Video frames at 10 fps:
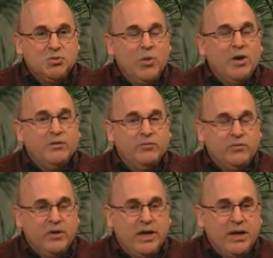one
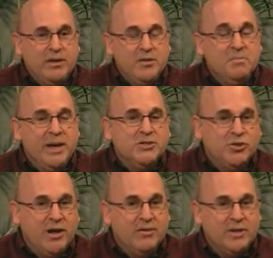of uh, the major
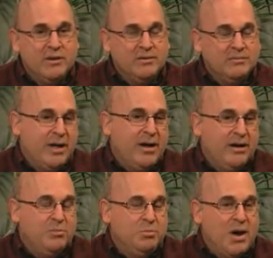health
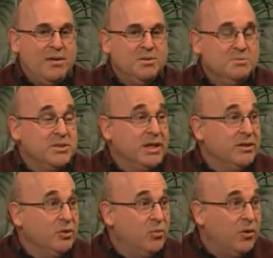care problems
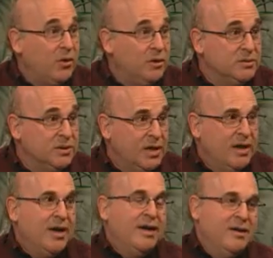in the world. Mm-hmm.
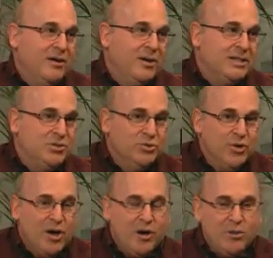You know, as you
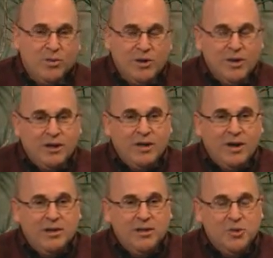know,
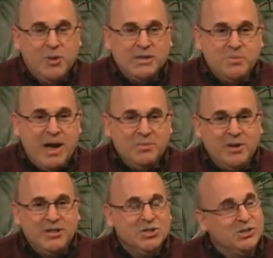the US
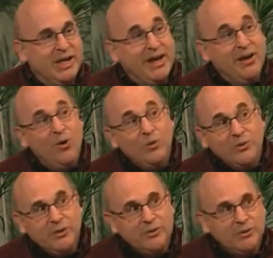population is getting
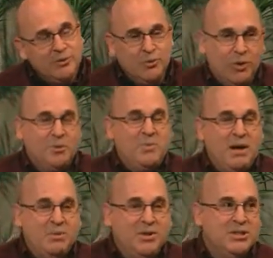older, the world
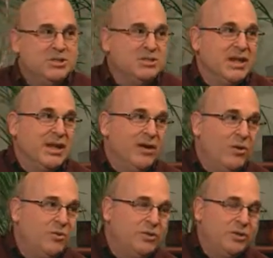population is getting
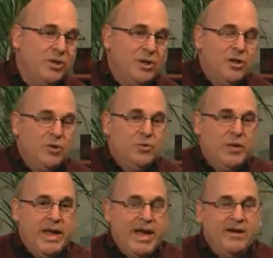older. We
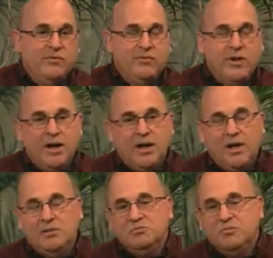have
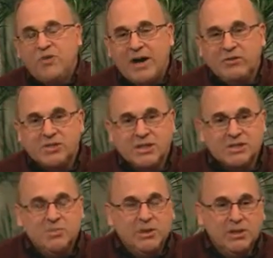uh, five or
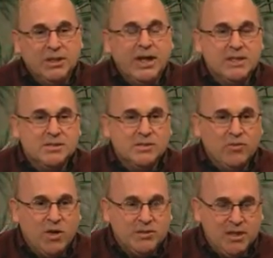six million cases of
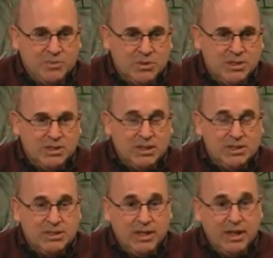Alzheimer's
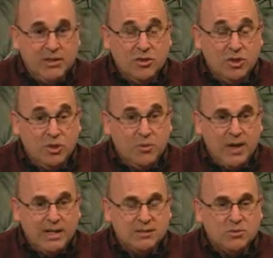disease in the
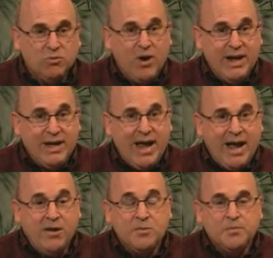US right
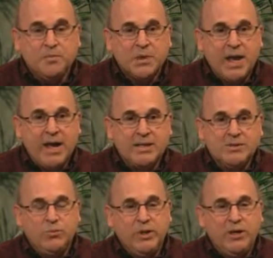now.
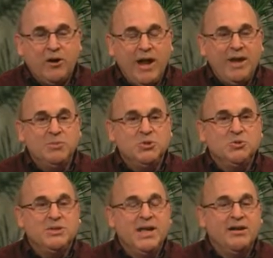As we are able
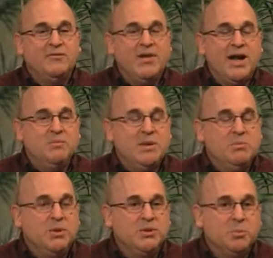to identify
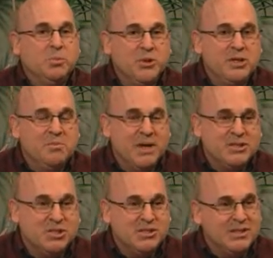people at the pre
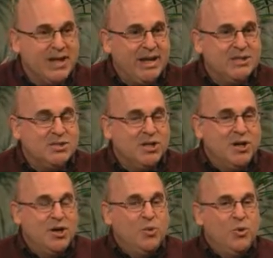dementia stage,
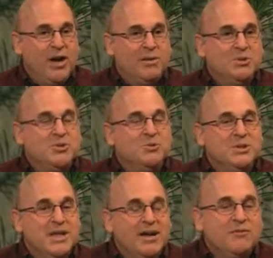we're able to
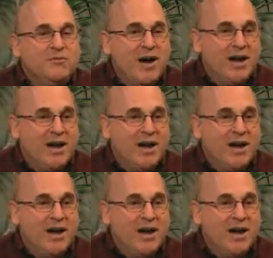identify